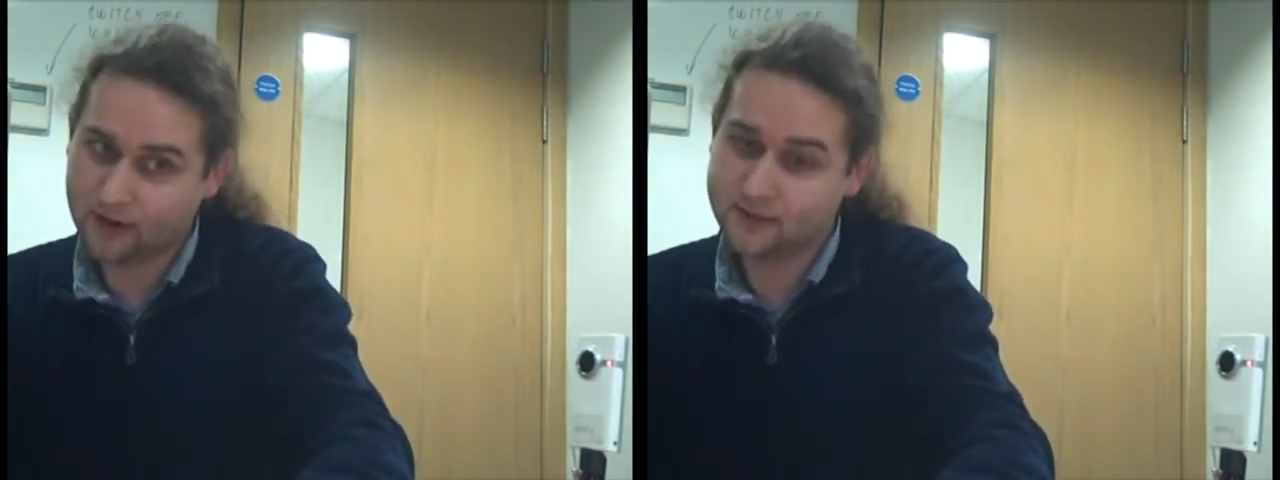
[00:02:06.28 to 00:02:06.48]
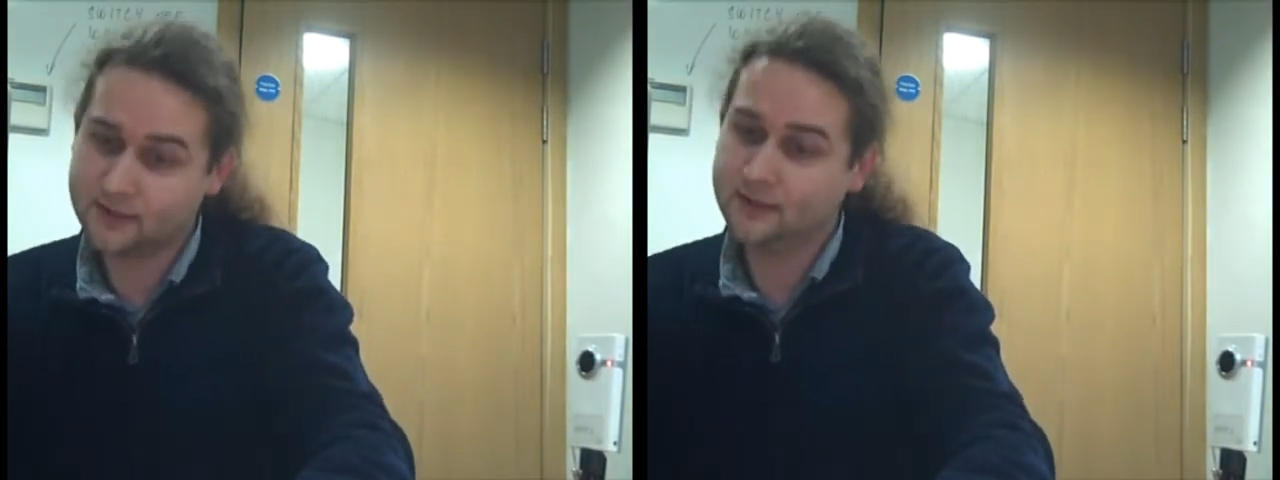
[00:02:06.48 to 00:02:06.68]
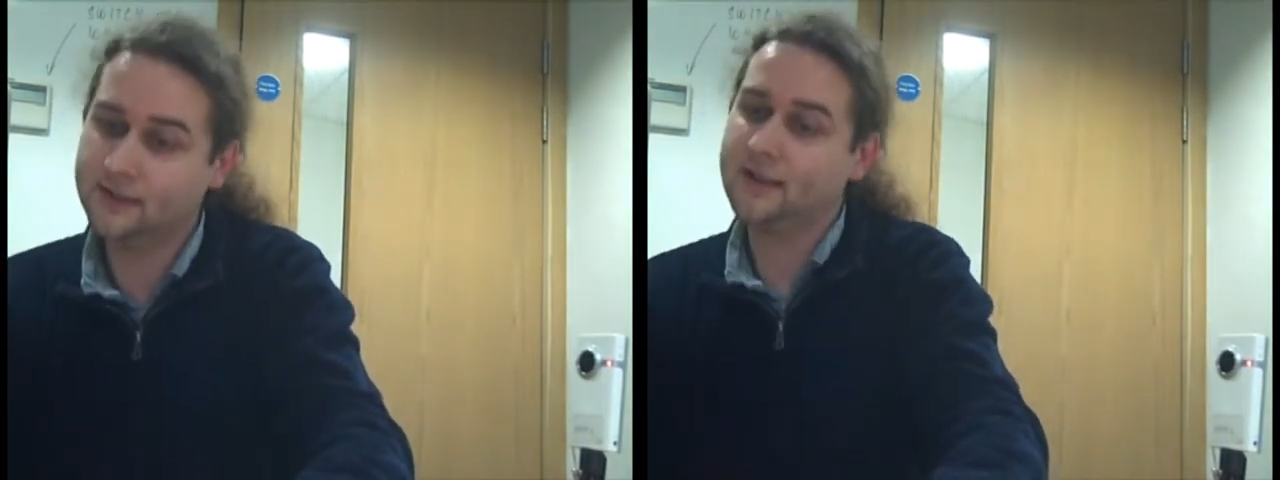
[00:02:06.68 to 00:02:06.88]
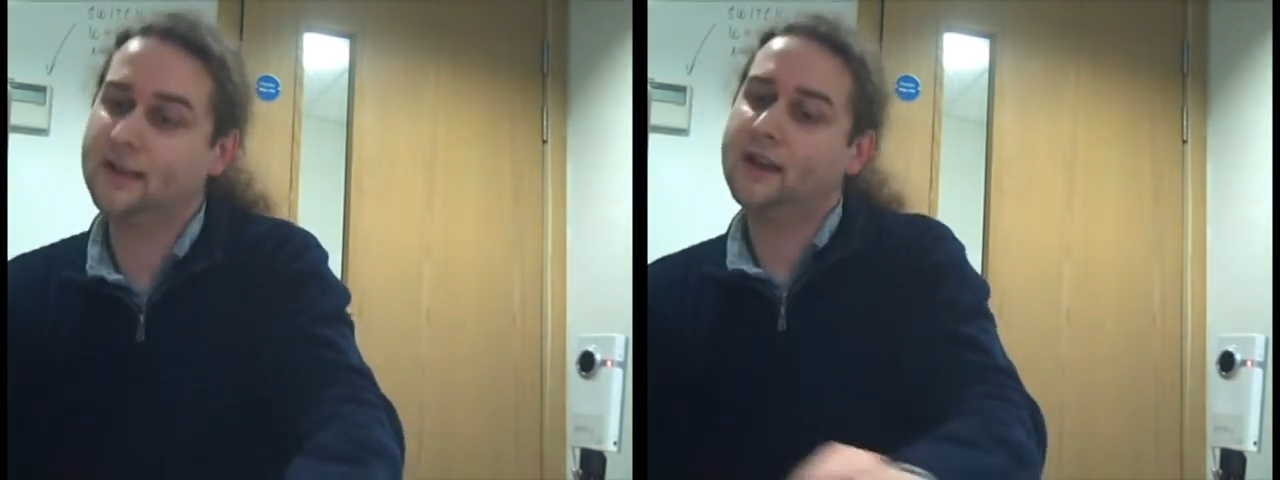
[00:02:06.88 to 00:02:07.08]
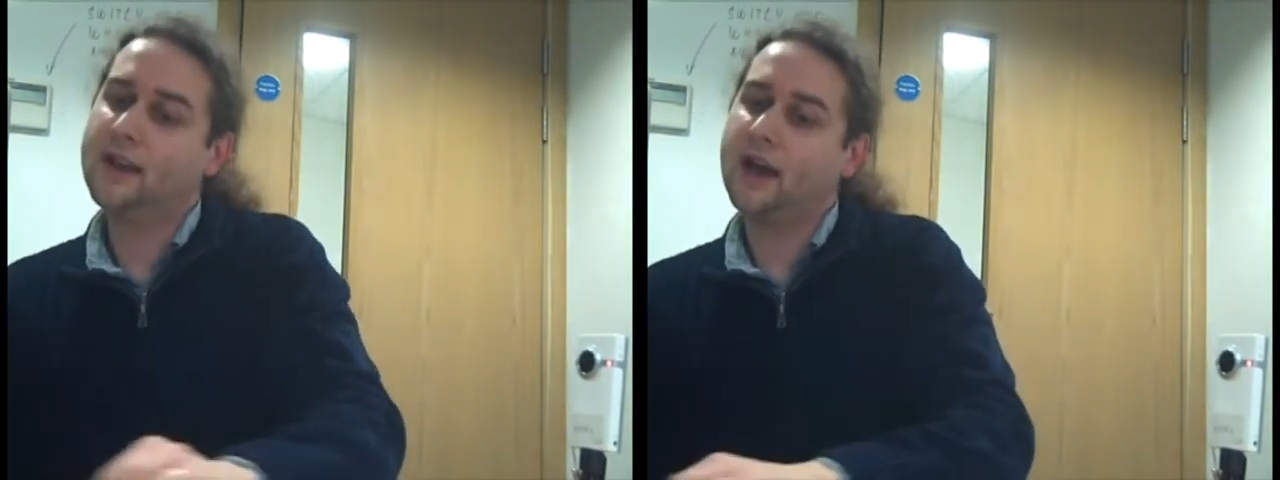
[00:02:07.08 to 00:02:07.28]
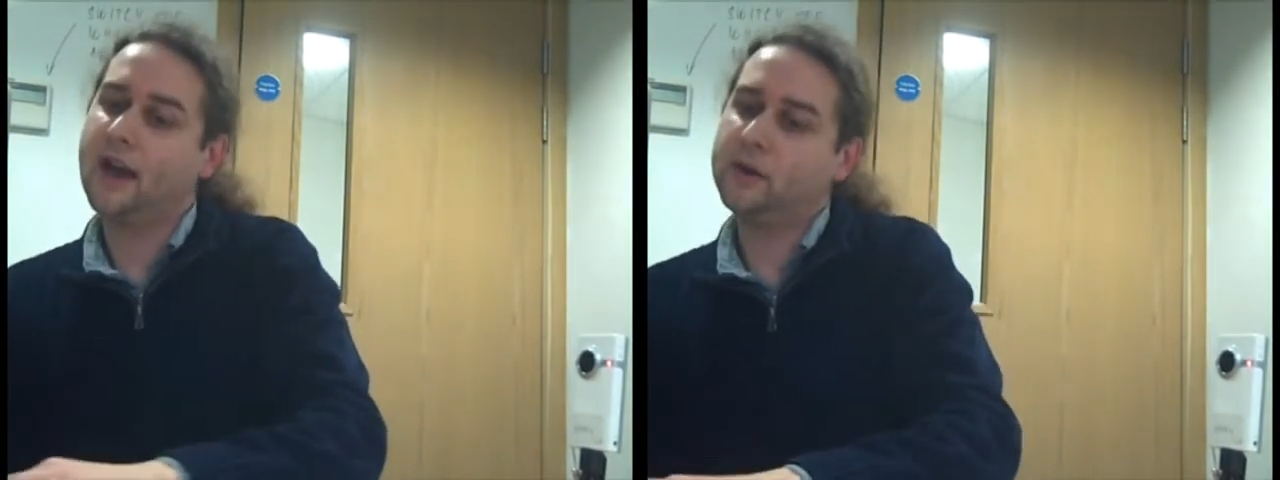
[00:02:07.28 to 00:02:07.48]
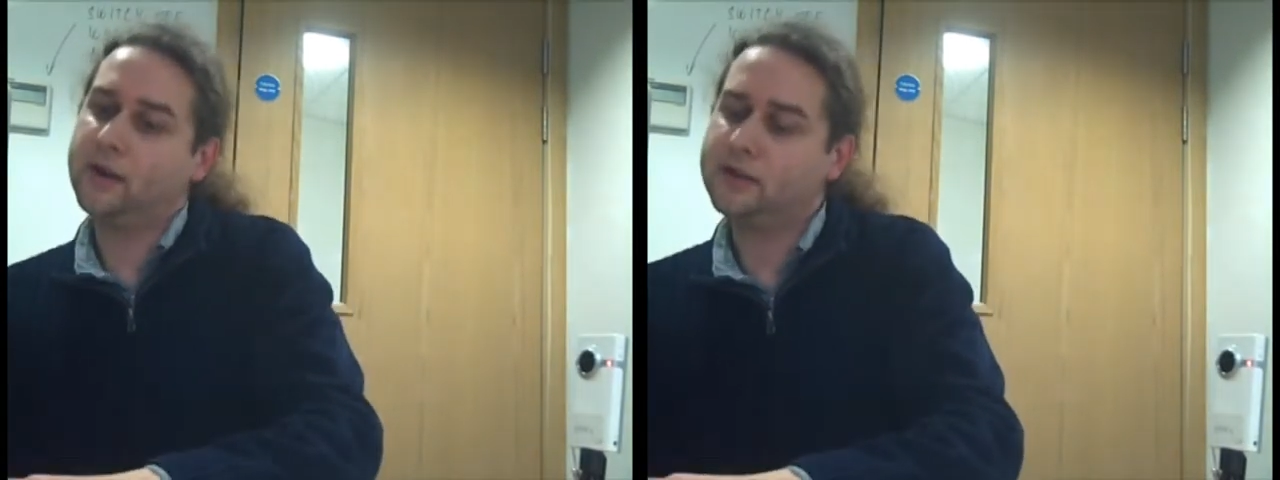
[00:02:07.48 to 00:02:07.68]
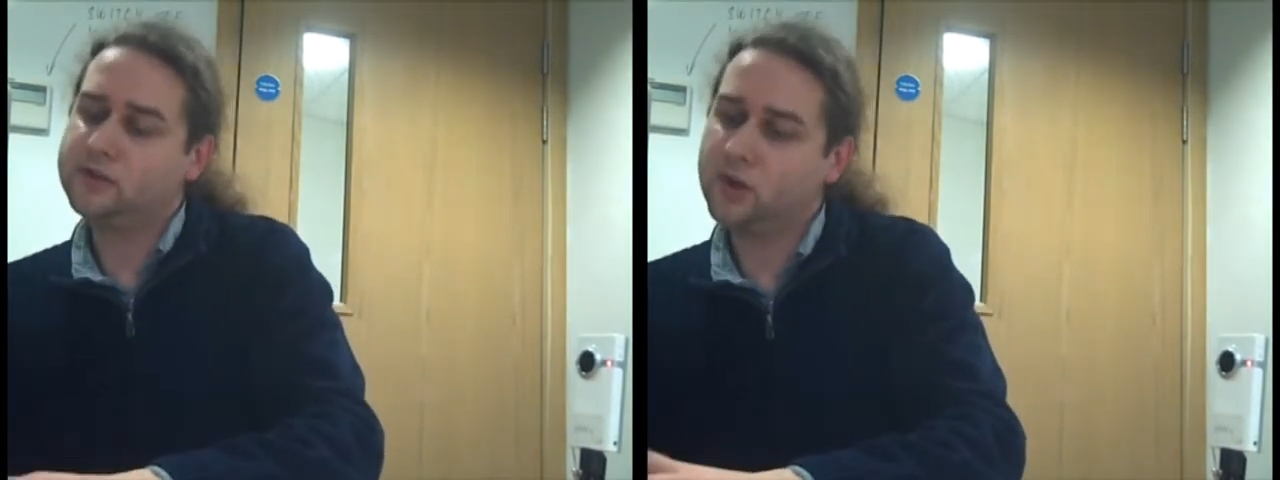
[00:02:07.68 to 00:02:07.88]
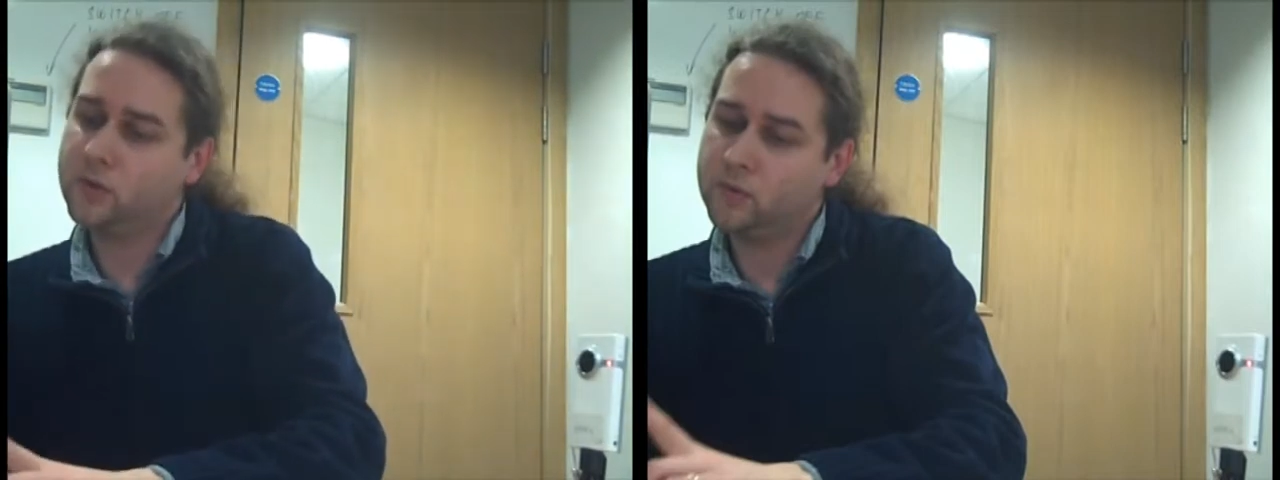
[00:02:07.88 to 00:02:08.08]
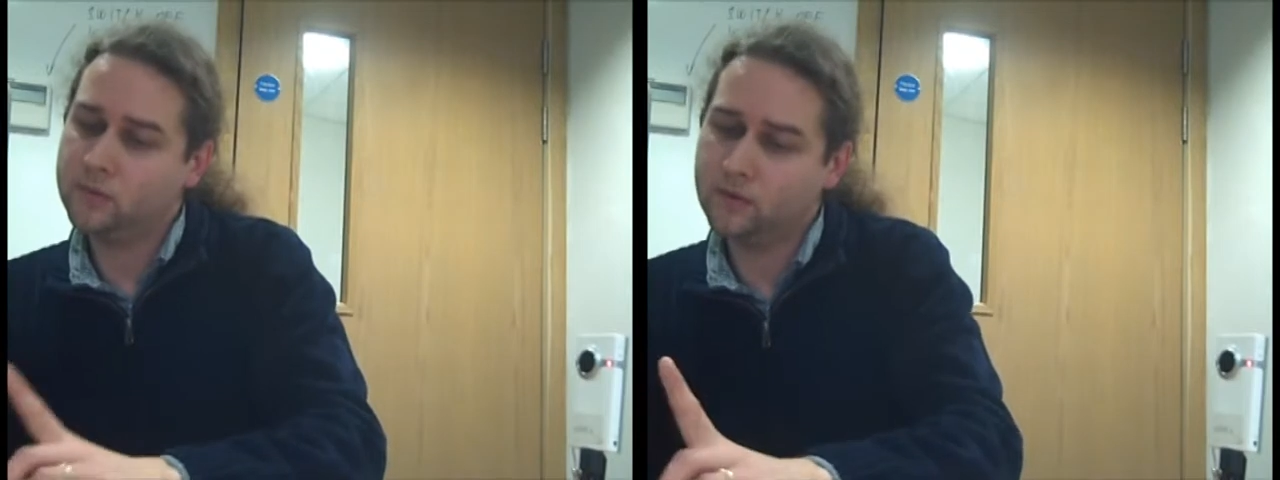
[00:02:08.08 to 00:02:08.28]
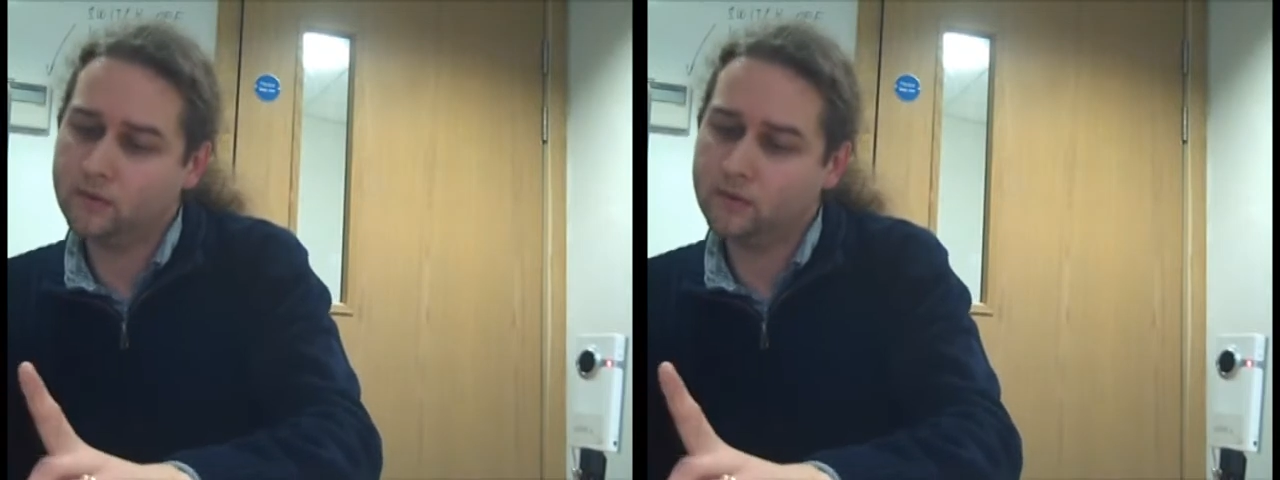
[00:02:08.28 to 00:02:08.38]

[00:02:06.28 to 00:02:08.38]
Great. Okay, so